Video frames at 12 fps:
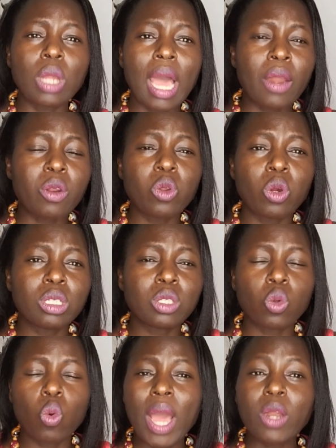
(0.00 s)
are
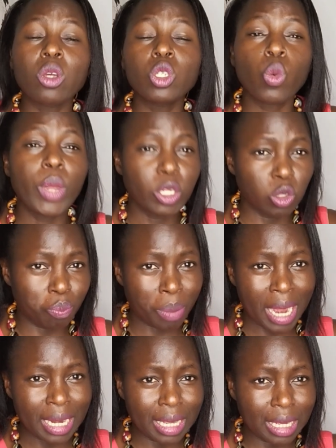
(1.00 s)
not quick to
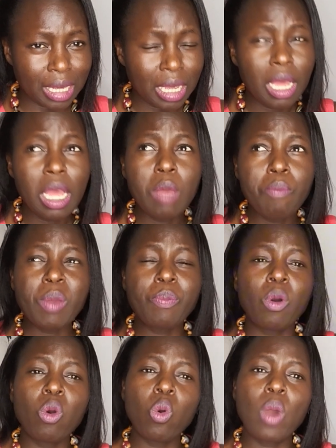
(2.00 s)
panic.
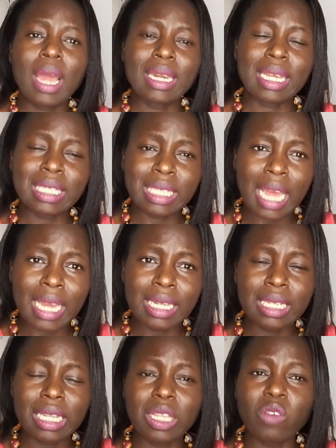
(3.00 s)
People who
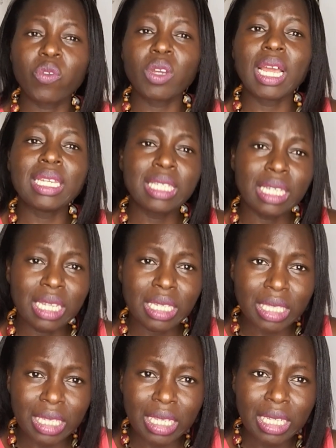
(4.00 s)
understand the
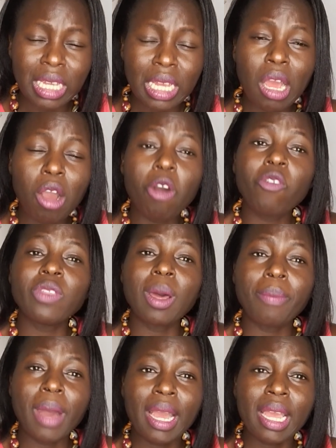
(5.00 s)
volatility of
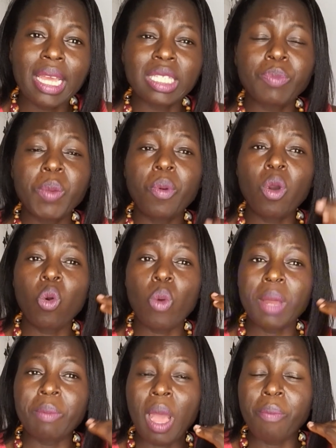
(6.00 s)
the market. People who
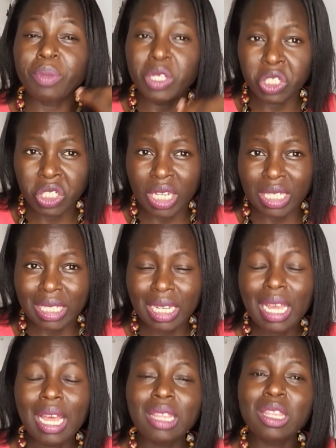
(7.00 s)
appreciate
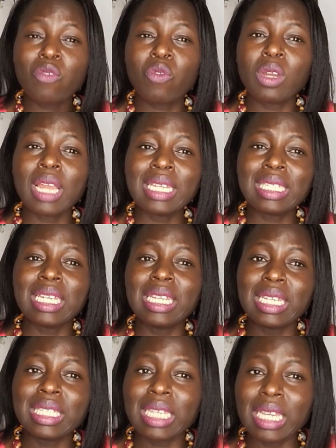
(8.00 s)
the
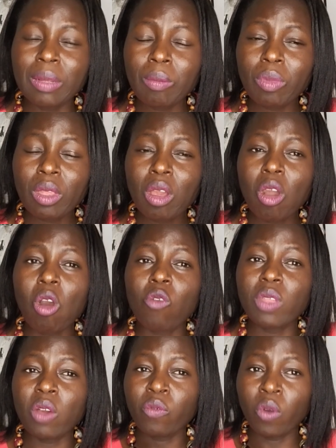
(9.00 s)
volatility
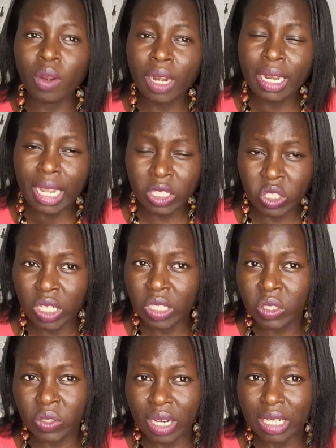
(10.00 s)
of the foreign
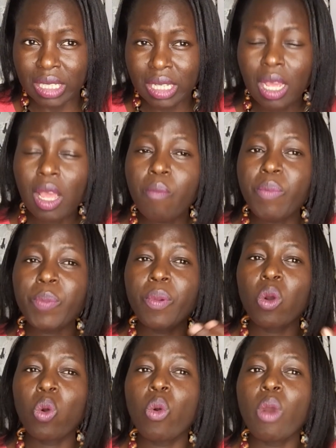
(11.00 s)
exchange trades.
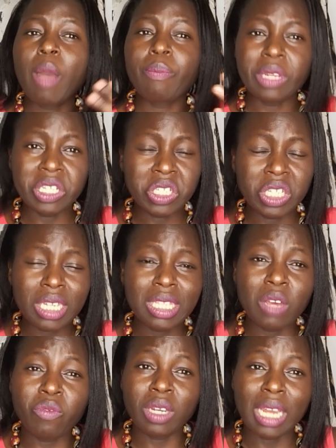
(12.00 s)
People who appreciate
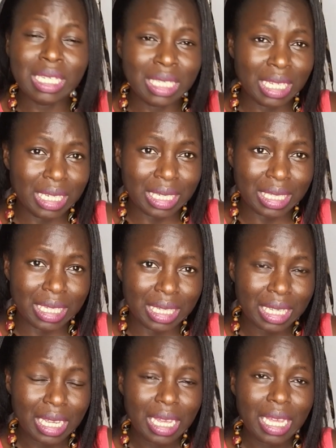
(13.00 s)
the volatility